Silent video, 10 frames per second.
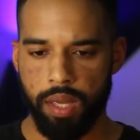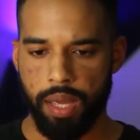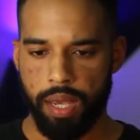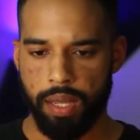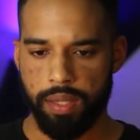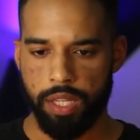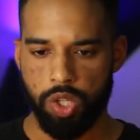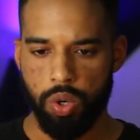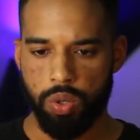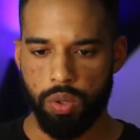and a
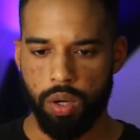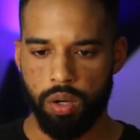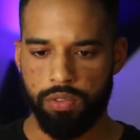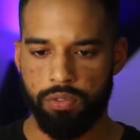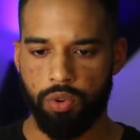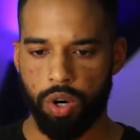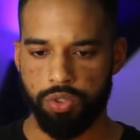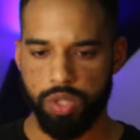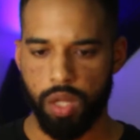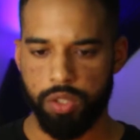total of
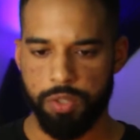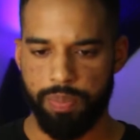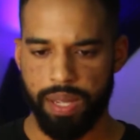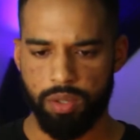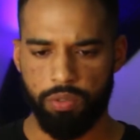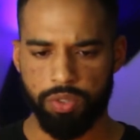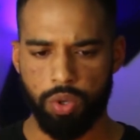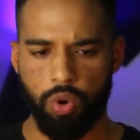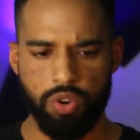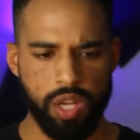$400 spent over the
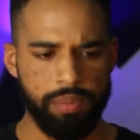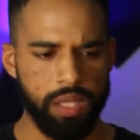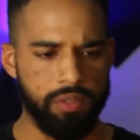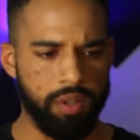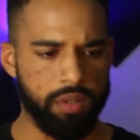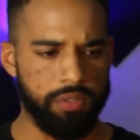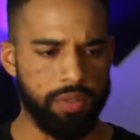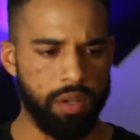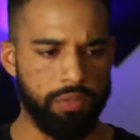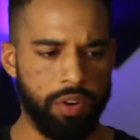course, I believe,
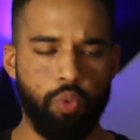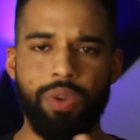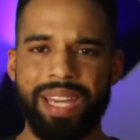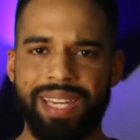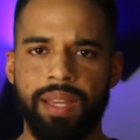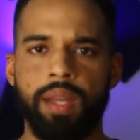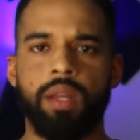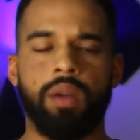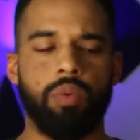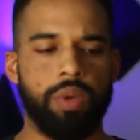of a week.
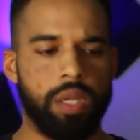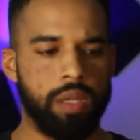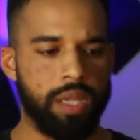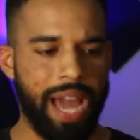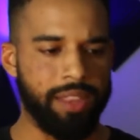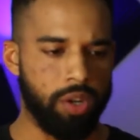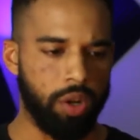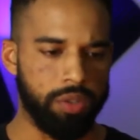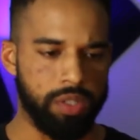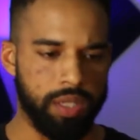We gather
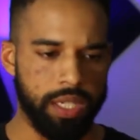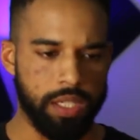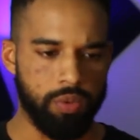all these leads.